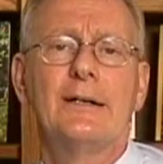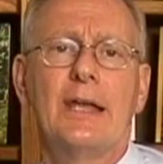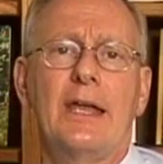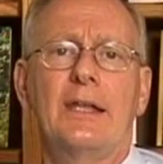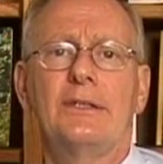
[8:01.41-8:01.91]

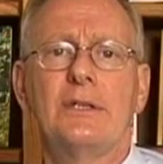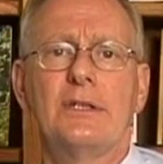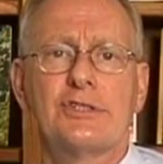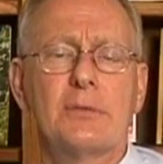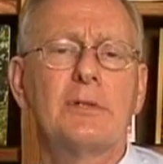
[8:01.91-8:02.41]
and
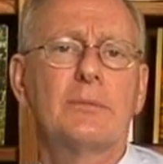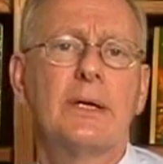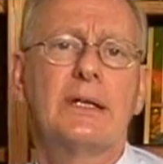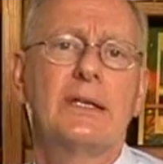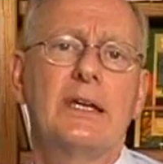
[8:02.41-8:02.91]
similar
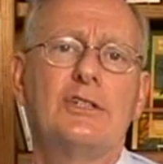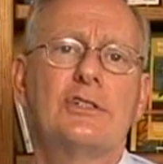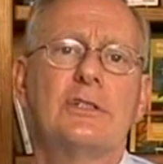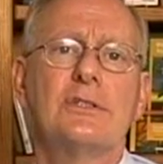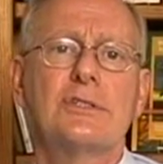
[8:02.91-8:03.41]

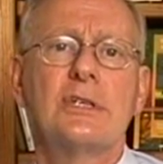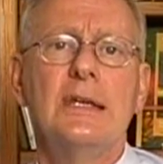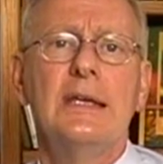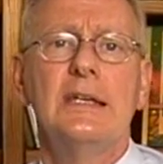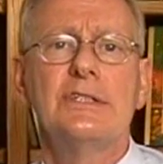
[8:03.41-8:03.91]
medications,
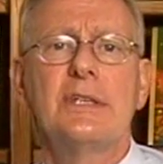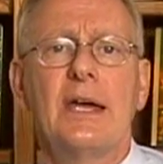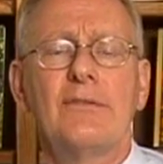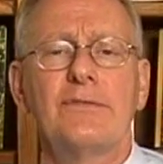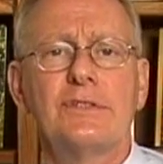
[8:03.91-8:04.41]
is
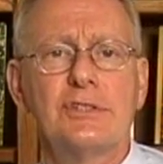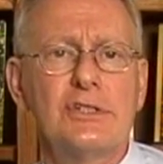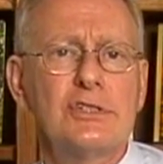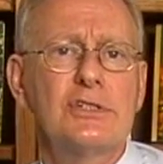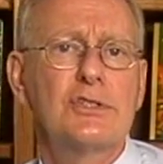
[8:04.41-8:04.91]
that
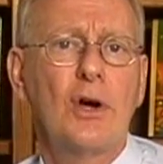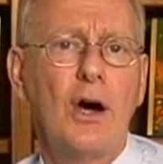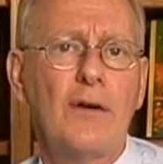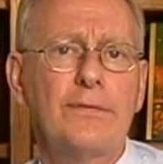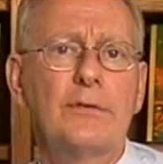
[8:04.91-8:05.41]
physicians
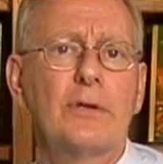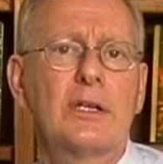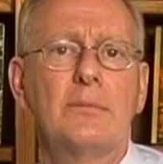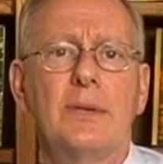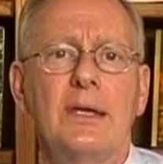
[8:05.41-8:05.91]
often
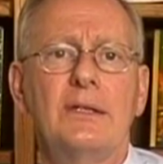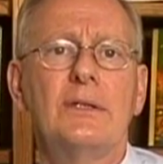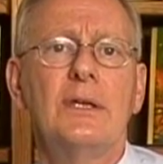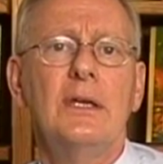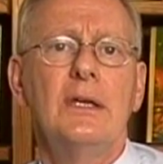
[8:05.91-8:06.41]
recommend
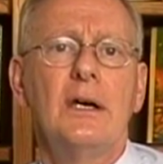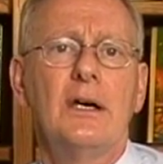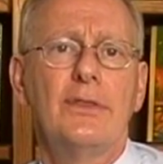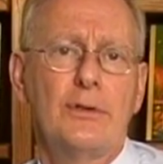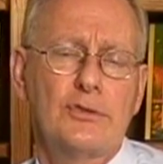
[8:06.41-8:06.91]

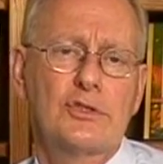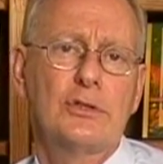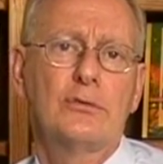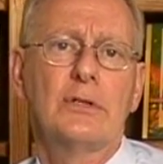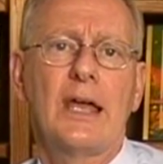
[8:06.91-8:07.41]
those
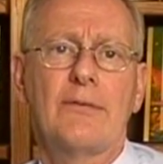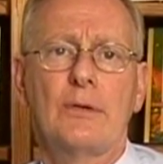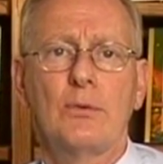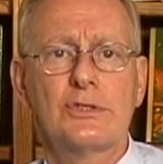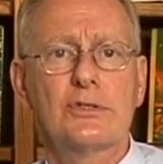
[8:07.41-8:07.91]
children
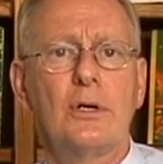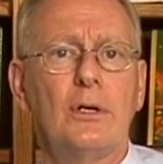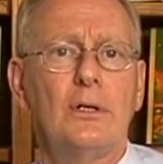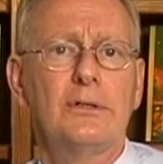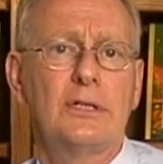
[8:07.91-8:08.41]
having what's
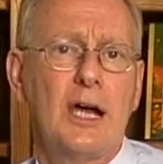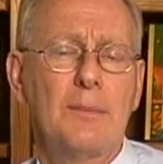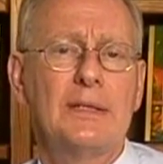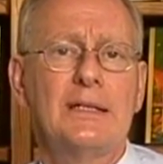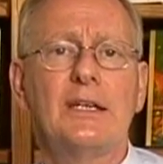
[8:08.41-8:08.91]
called
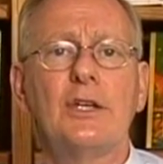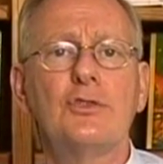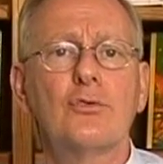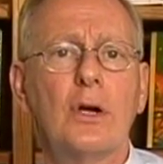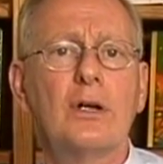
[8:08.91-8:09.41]
commonly a
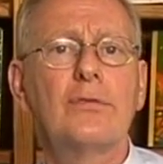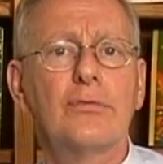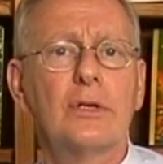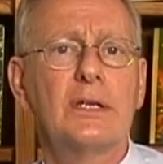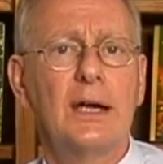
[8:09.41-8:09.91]

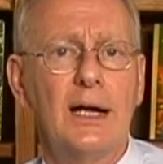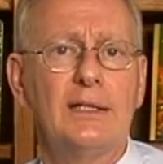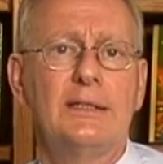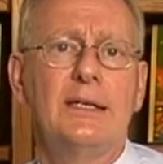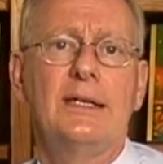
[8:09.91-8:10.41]
drug-free
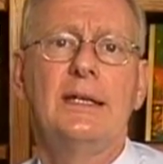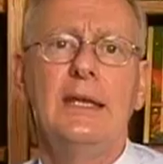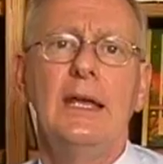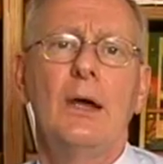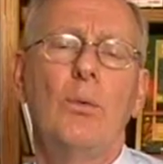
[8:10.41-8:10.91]
holiday.
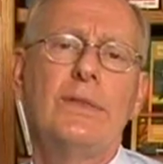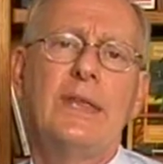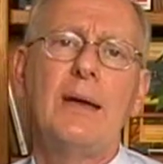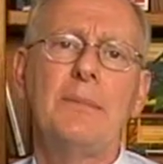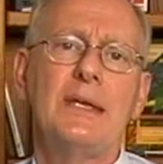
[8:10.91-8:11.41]
What
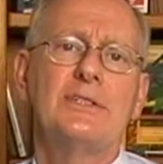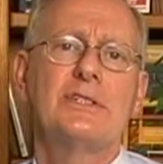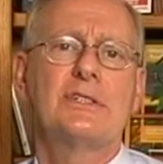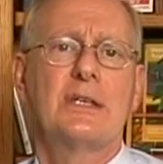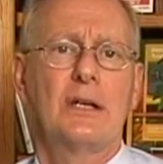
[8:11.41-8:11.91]
that means
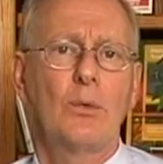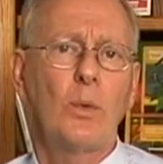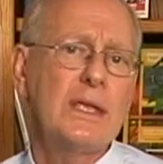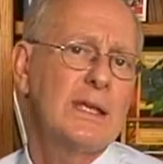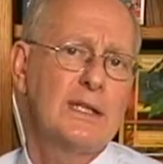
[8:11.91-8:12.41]
is that on
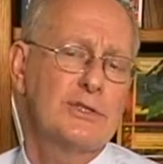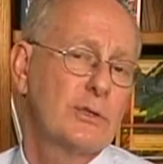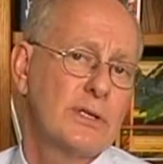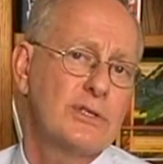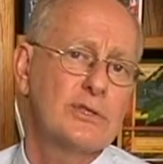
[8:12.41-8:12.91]
weekends
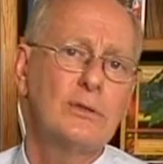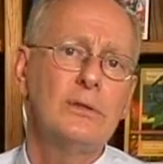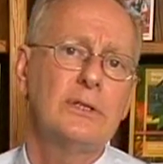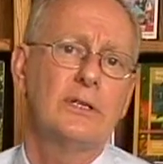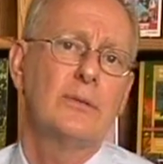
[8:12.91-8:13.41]
during the
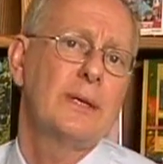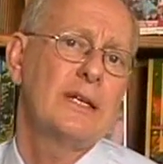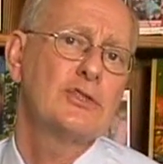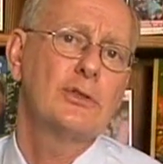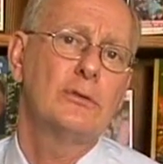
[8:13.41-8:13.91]
school year,
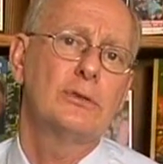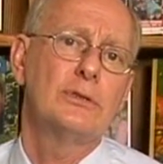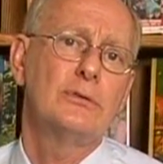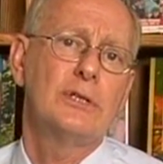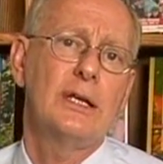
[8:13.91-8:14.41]
many children
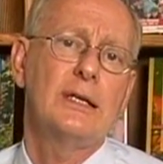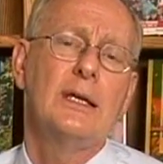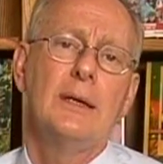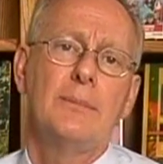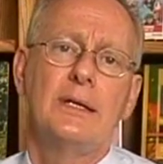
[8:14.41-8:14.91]
who take
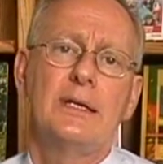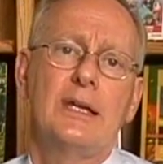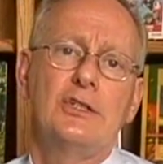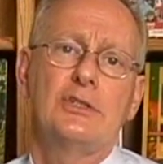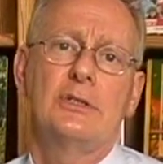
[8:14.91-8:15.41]

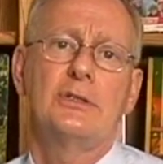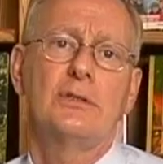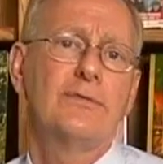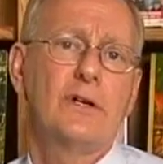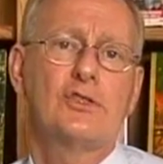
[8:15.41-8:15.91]
medication
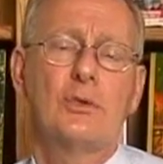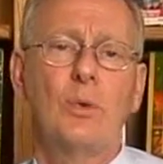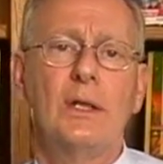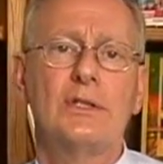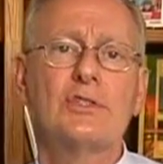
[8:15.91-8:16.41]
to function
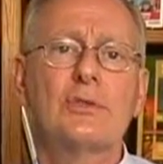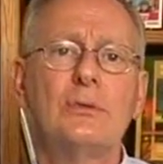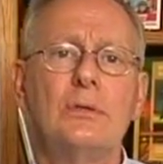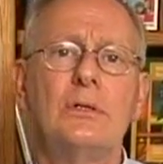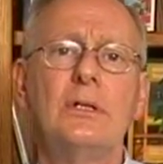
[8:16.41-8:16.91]
well in
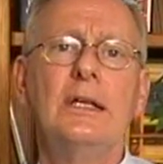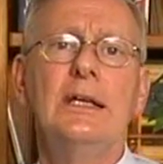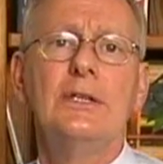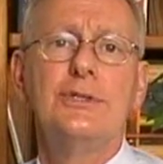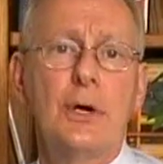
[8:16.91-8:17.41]
school
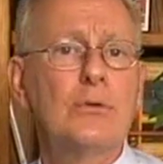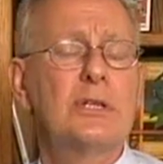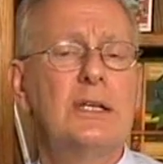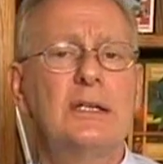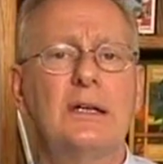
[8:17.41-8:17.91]
don't
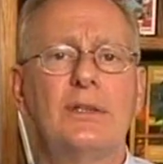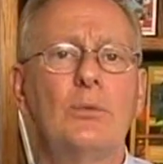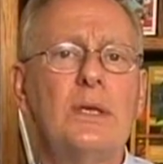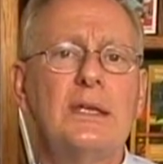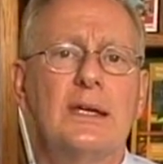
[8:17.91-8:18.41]
take it on the
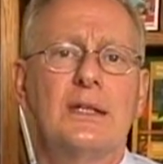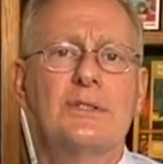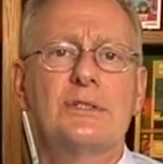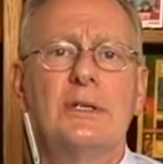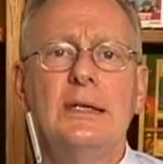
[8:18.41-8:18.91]

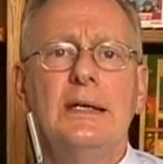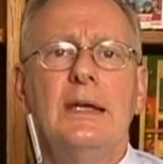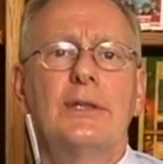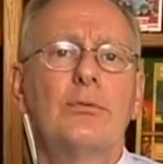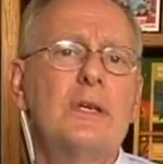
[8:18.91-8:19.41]
weekends.
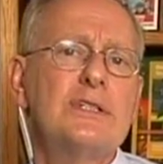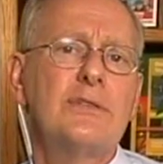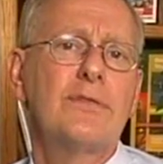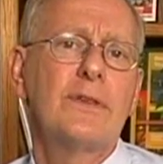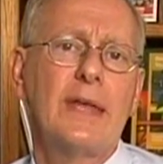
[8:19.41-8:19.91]
The
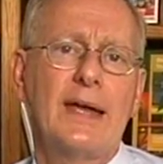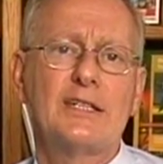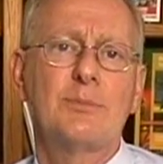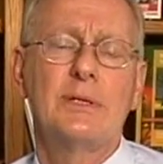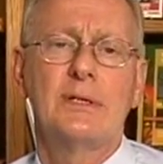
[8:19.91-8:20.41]
reason for that
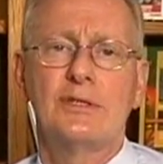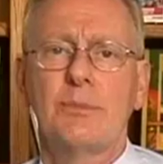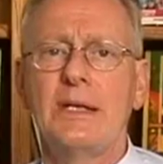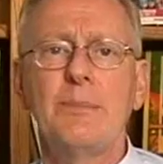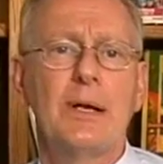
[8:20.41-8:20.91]
is because
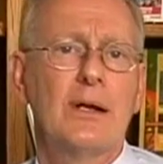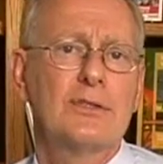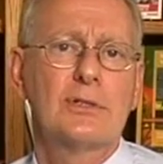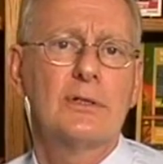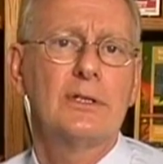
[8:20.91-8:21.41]
many
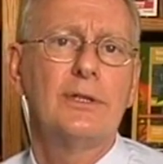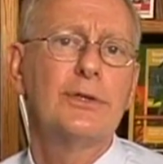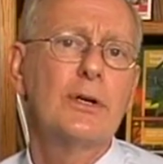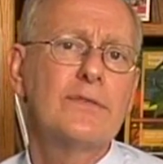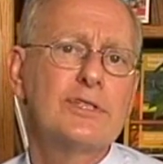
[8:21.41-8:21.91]
parents are a little
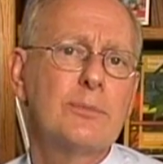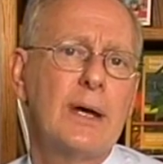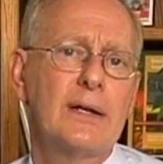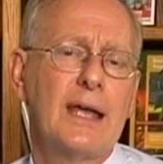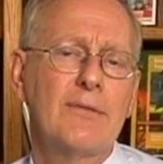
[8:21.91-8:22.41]
nervous
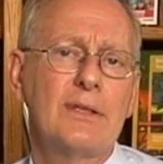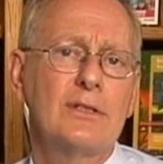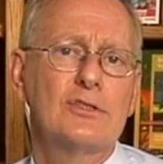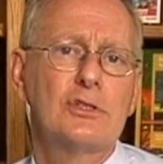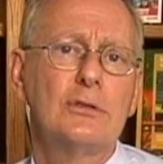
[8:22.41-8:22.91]
about having
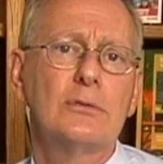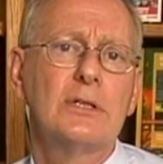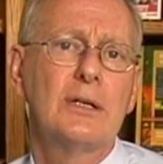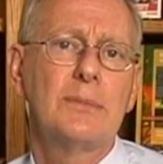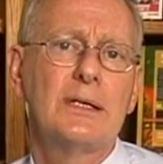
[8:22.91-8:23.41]
their children
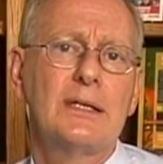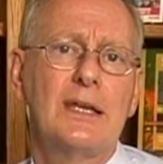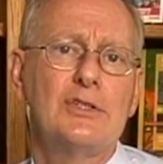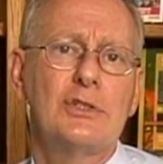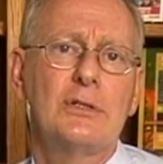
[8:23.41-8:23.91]
on
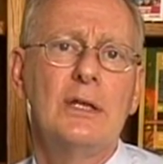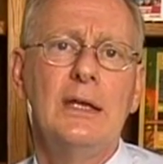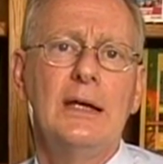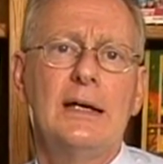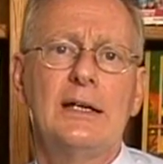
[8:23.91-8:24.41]
medication
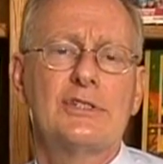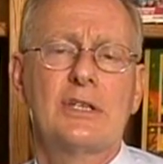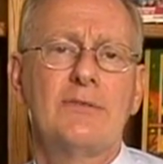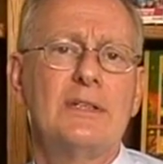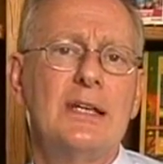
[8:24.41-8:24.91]

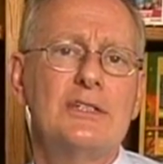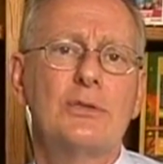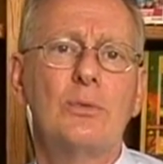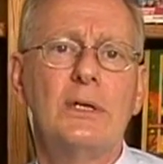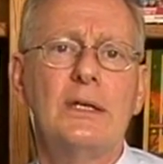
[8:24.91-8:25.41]
7 days
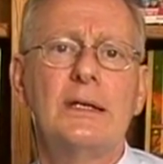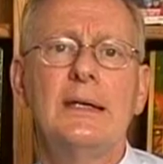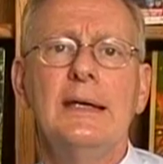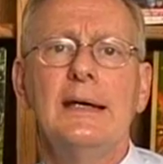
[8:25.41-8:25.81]
a week.